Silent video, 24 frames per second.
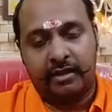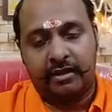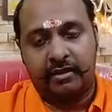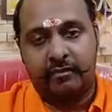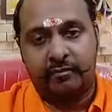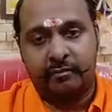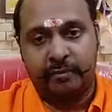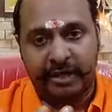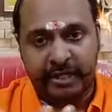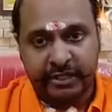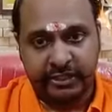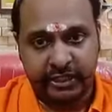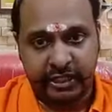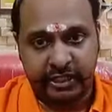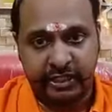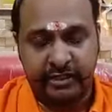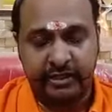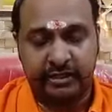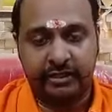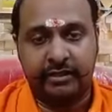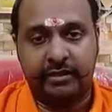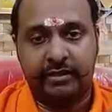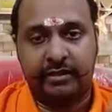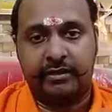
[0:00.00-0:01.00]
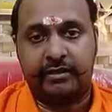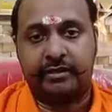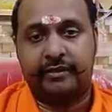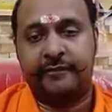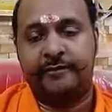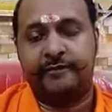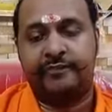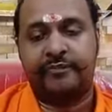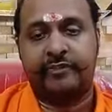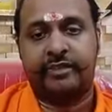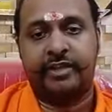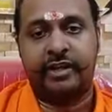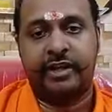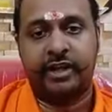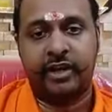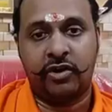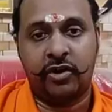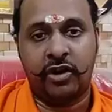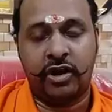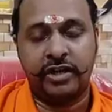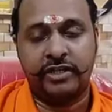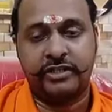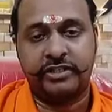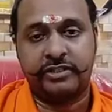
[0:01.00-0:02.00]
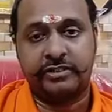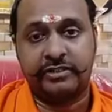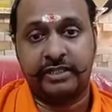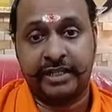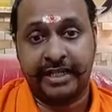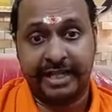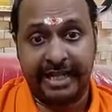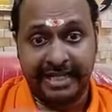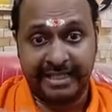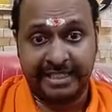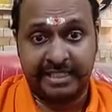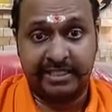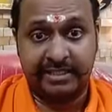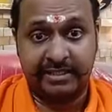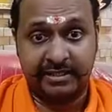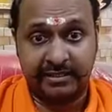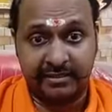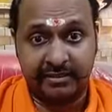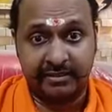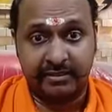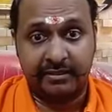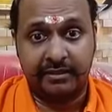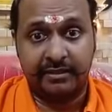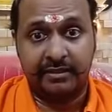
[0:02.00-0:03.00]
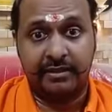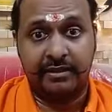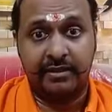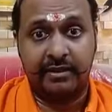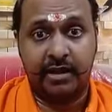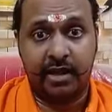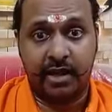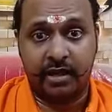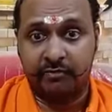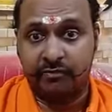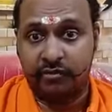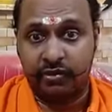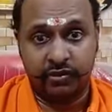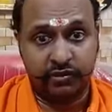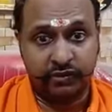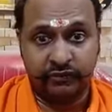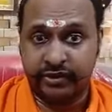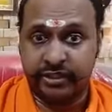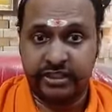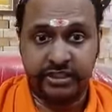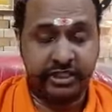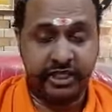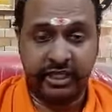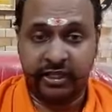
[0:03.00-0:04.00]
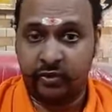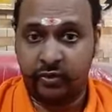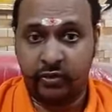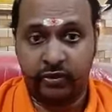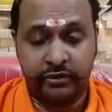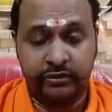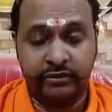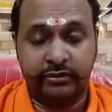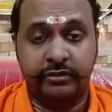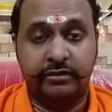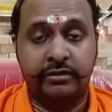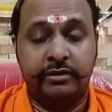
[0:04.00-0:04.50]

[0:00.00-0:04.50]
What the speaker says: patient records, the case logbooks which they wrote,